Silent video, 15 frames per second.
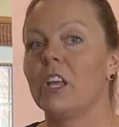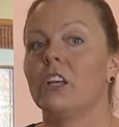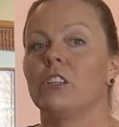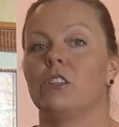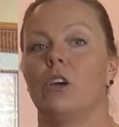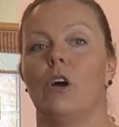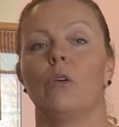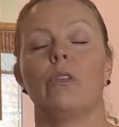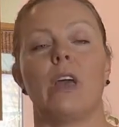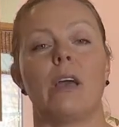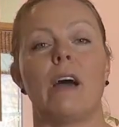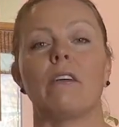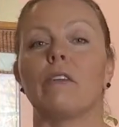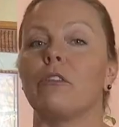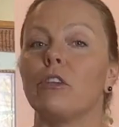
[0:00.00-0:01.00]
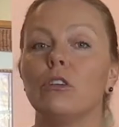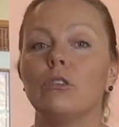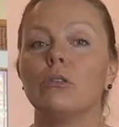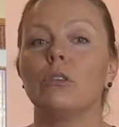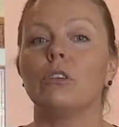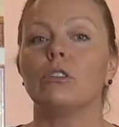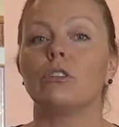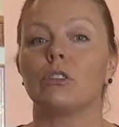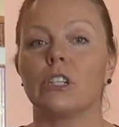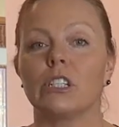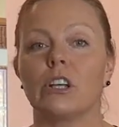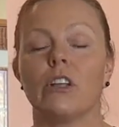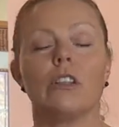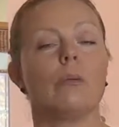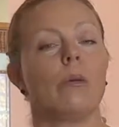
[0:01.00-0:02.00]
So they have a few
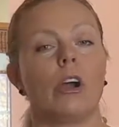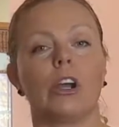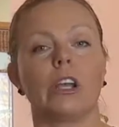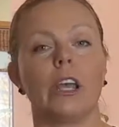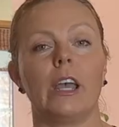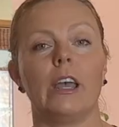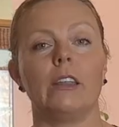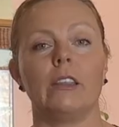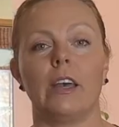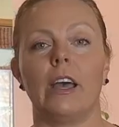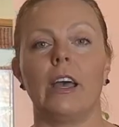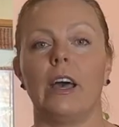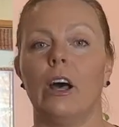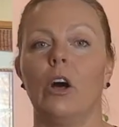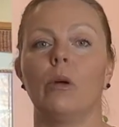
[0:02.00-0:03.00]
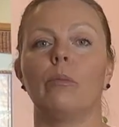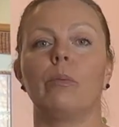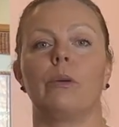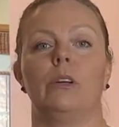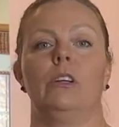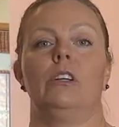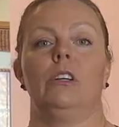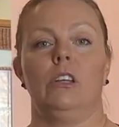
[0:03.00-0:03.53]
treats on the market that help